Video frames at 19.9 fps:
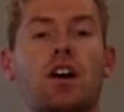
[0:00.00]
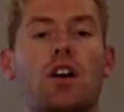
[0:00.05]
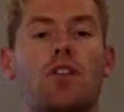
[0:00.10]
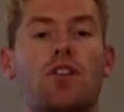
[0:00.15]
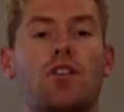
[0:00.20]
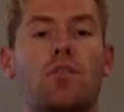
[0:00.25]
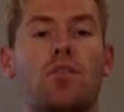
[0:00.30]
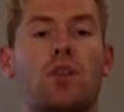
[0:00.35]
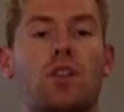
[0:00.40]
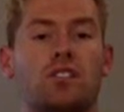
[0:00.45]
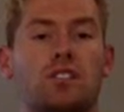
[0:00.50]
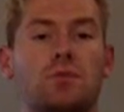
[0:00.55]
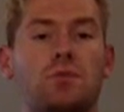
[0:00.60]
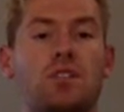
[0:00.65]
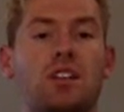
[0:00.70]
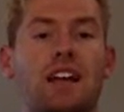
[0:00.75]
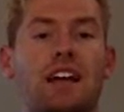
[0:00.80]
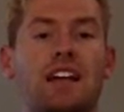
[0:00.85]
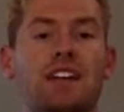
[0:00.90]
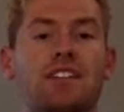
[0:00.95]
For
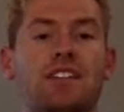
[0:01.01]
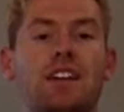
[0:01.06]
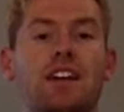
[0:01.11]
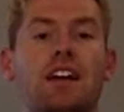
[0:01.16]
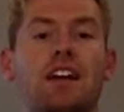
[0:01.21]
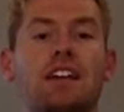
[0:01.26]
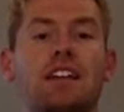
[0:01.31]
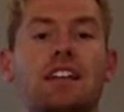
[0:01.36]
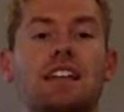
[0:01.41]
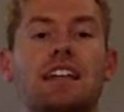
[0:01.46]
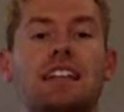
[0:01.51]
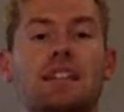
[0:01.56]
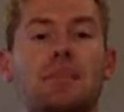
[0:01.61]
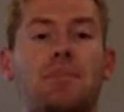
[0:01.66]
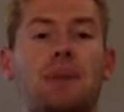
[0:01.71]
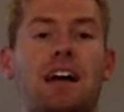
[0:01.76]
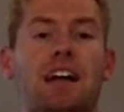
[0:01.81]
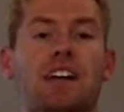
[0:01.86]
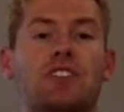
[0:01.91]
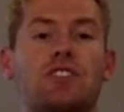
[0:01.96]
proximal end, you can get the
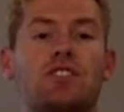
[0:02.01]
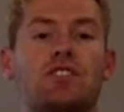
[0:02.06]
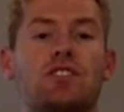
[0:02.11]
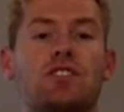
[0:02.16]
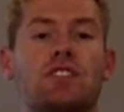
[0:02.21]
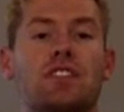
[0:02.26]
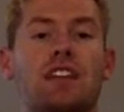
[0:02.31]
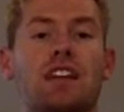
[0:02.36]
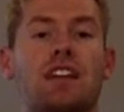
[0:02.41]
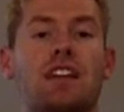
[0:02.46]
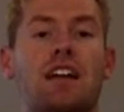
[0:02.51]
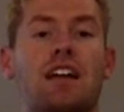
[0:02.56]
patient to then